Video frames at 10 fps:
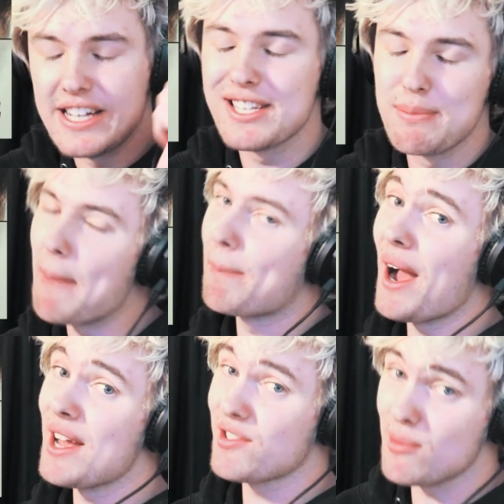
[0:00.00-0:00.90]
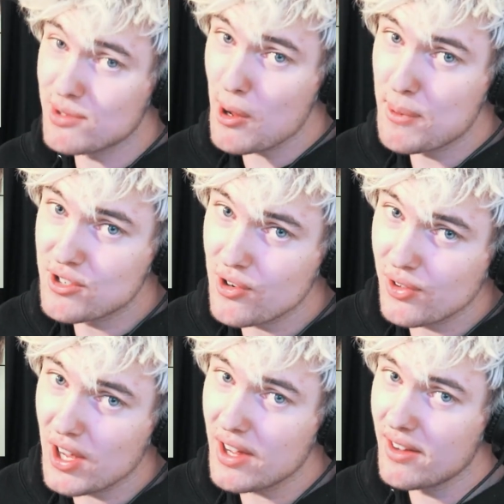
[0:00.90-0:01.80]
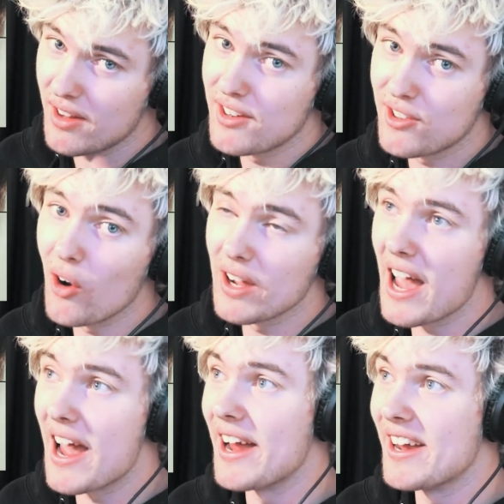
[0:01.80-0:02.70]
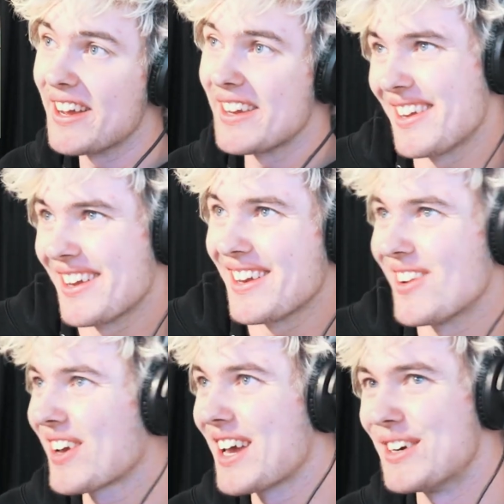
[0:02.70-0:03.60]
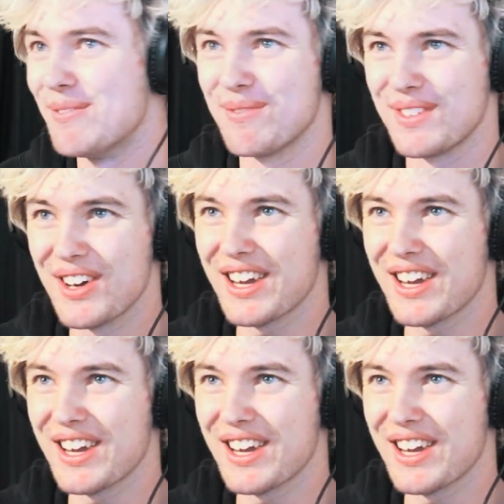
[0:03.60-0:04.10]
is my bias from Super Junior. Donghae. Look at him.